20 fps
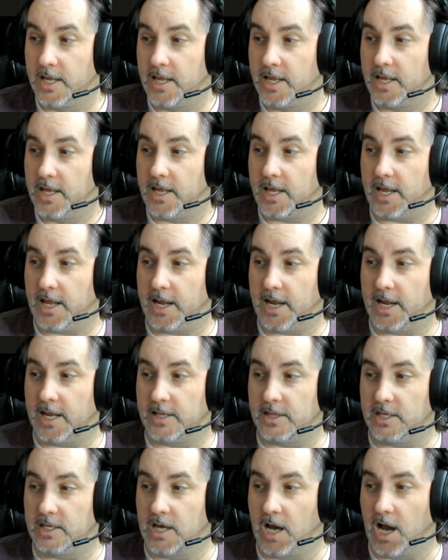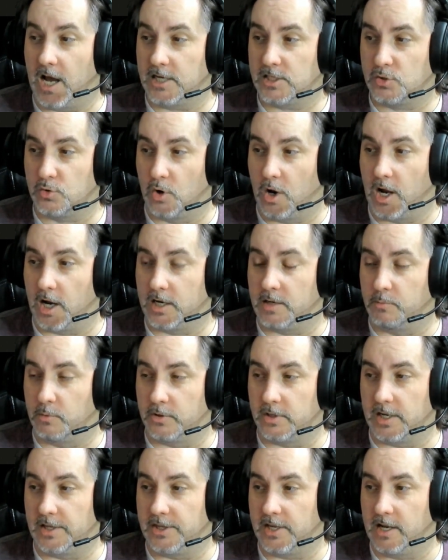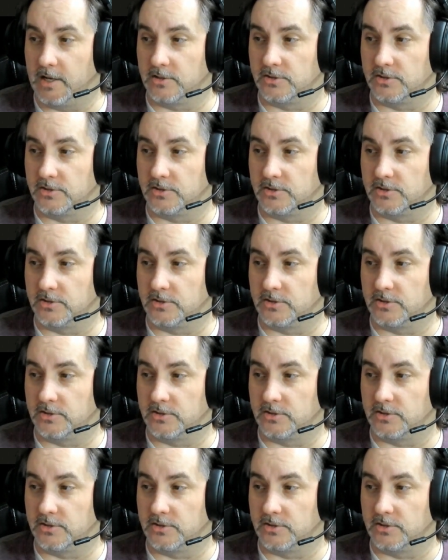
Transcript: and the Ostrock more than anything else.